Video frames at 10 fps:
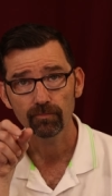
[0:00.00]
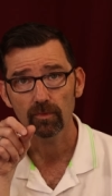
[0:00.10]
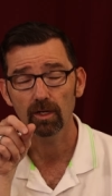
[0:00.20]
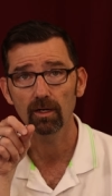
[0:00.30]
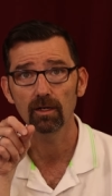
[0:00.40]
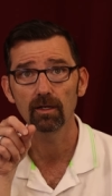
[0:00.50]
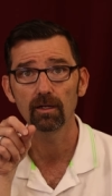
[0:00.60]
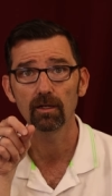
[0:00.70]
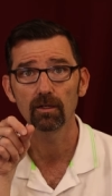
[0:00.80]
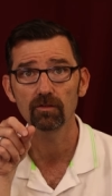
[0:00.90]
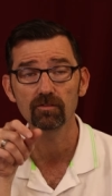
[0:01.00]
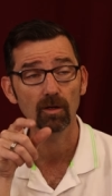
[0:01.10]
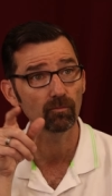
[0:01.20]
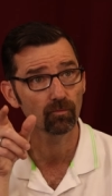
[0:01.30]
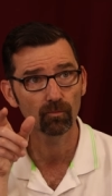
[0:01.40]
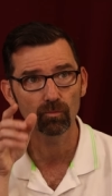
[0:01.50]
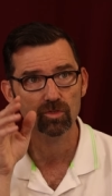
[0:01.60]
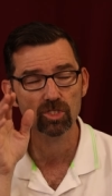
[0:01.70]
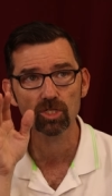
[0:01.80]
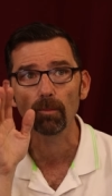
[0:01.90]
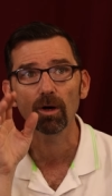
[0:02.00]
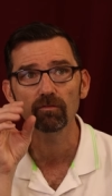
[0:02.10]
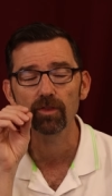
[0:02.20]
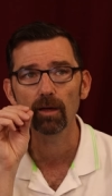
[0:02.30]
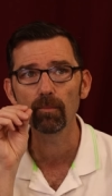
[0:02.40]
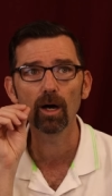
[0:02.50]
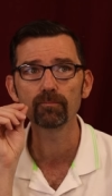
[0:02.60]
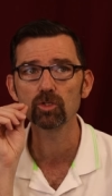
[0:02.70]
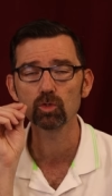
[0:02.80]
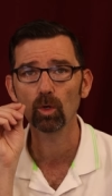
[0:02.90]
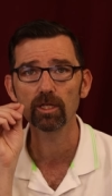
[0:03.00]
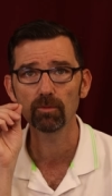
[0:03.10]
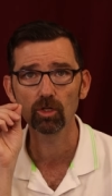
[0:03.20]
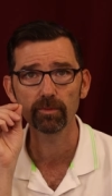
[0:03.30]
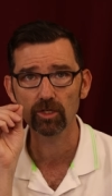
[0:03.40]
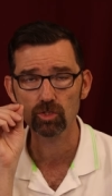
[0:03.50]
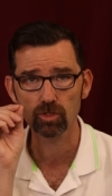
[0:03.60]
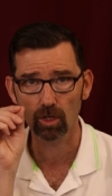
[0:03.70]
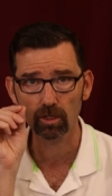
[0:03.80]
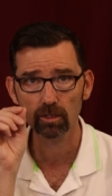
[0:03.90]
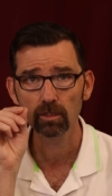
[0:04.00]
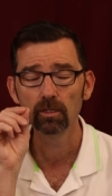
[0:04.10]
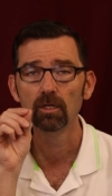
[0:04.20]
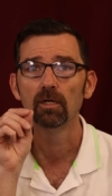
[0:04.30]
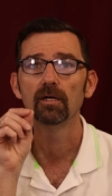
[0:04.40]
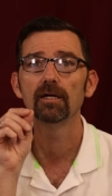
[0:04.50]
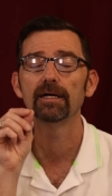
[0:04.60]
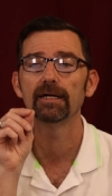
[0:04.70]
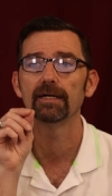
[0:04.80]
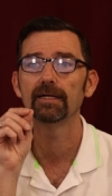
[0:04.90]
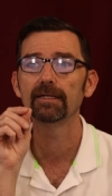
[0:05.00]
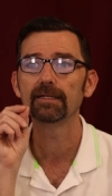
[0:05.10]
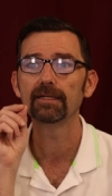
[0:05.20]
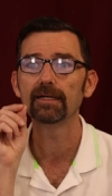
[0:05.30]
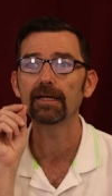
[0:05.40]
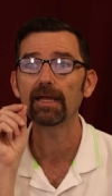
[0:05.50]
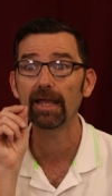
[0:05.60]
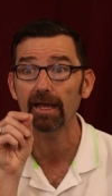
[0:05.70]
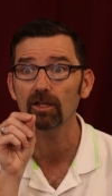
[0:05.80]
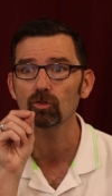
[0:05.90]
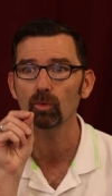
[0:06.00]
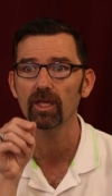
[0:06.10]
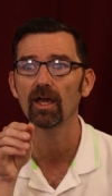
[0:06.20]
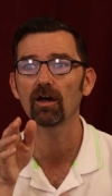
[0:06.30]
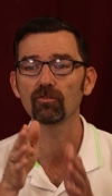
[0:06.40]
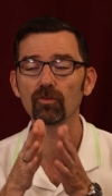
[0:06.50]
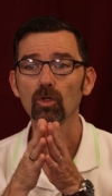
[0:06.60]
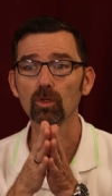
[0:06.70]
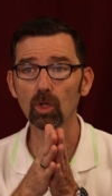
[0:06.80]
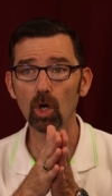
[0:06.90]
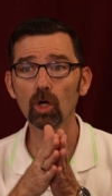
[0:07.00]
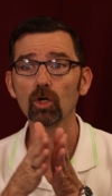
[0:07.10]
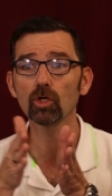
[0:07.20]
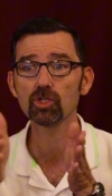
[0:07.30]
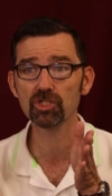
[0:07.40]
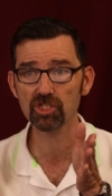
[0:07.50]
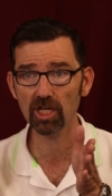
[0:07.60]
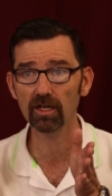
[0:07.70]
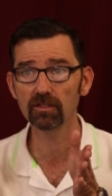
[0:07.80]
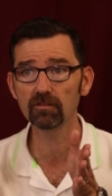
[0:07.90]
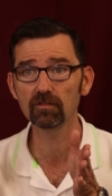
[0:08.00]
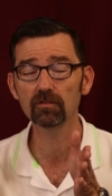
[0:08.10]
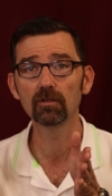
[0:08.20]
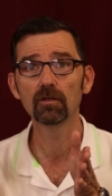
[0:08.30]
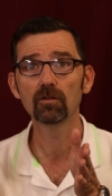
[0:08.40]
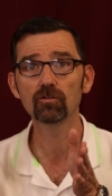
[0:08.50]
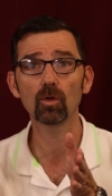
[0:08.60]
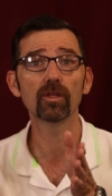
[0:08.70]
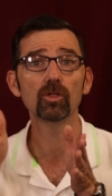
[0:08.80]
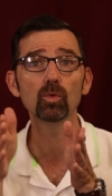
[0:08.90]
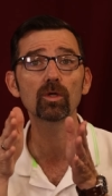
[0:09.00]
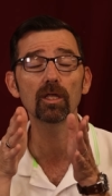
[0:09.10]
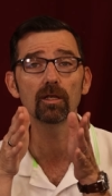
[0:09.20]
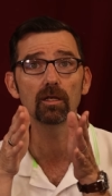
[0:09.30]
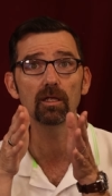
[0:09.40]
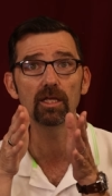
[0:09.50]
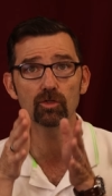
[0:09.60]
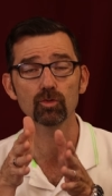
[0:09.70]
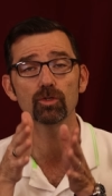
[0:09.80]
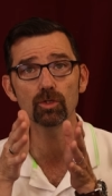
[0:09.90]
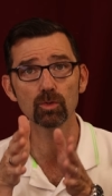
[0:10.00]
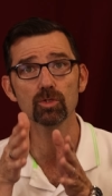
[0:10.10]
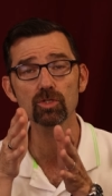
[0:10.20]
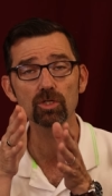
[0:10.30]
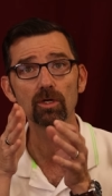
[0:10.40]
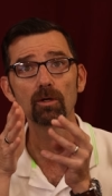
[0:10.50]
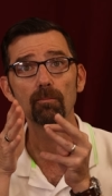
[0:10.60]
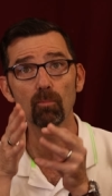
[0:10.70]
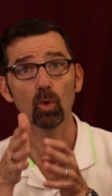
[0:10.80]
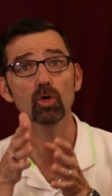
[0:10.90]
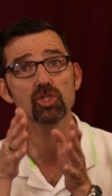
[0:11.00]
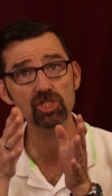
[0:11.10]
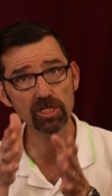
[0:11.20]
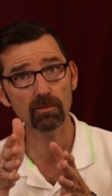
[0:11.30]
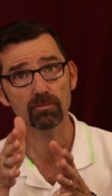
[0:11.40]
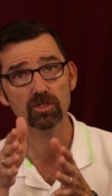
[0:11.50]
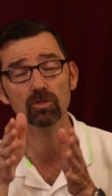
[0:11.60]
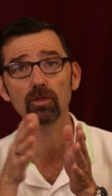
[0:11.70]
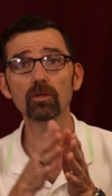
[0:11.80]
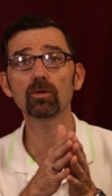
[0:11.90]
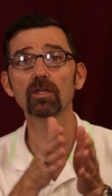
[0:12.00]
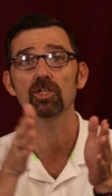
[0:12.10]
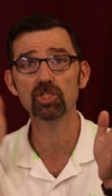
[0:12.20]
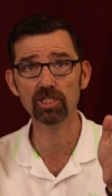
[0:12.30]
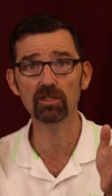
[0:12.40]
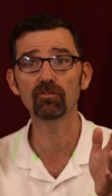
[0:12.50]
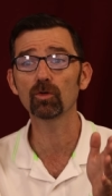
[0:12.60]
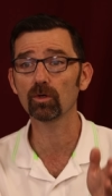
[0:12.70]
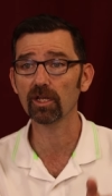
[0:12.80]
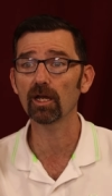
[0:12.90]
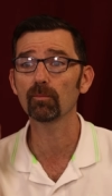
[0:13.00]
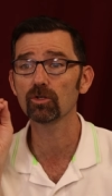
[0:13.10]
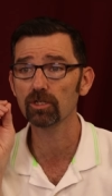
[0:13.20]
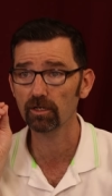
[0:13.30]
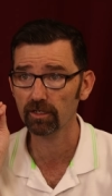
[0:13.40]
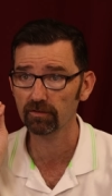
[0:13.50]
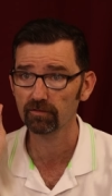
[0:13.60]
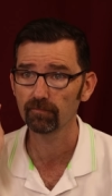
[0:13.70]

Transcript: some of them up to 20 millimeters longer, and we have longer studs so that you can introduce more shims so that you can achieve your camber targets.